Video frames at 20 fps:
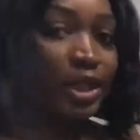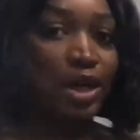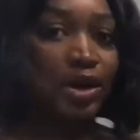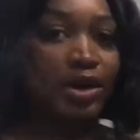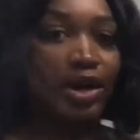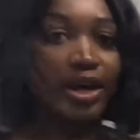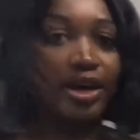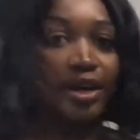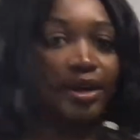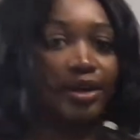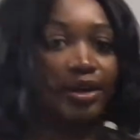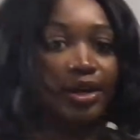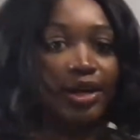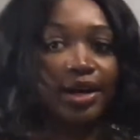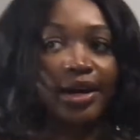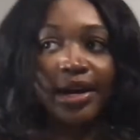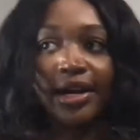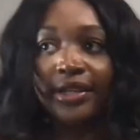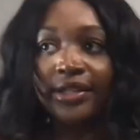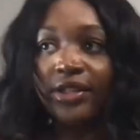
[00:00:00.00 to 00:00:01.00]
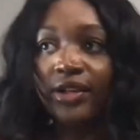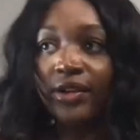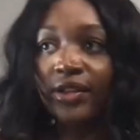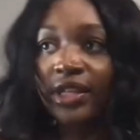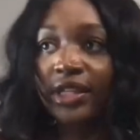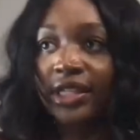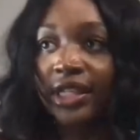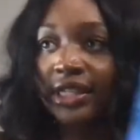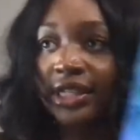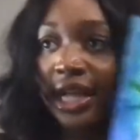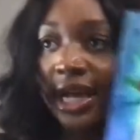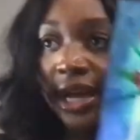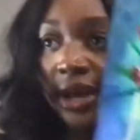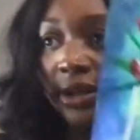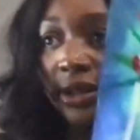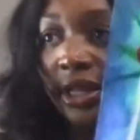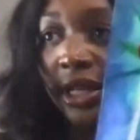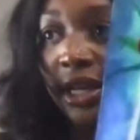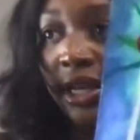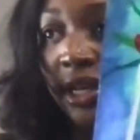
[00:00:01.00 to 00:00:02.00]
Okay. All right. So this is the
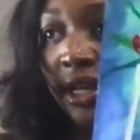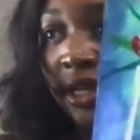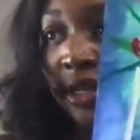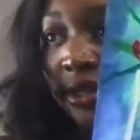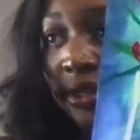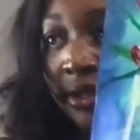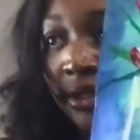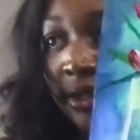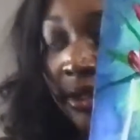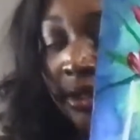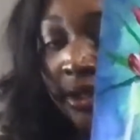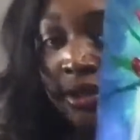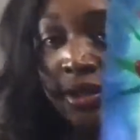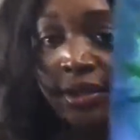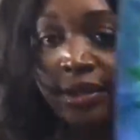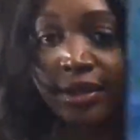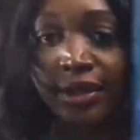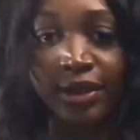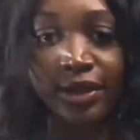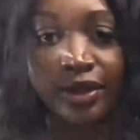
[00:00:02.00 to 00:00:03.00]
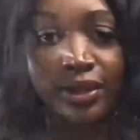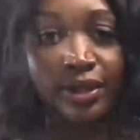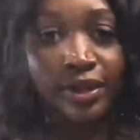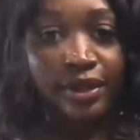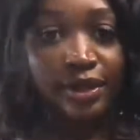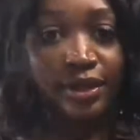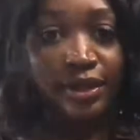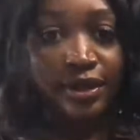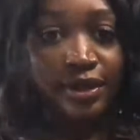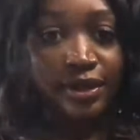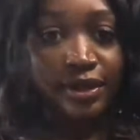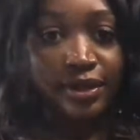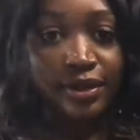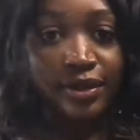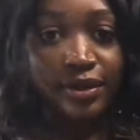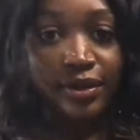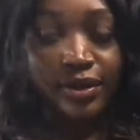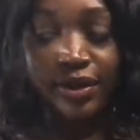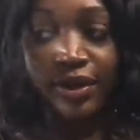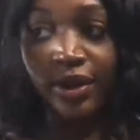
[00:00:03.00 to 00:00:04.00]
outline.
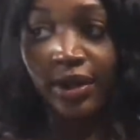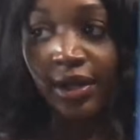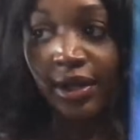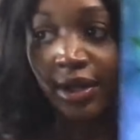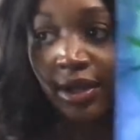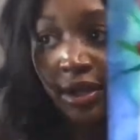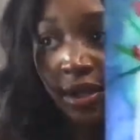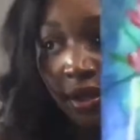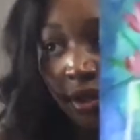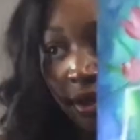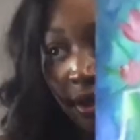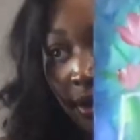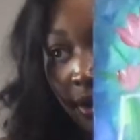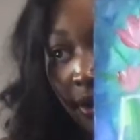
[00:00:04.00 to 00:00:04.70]
Okay.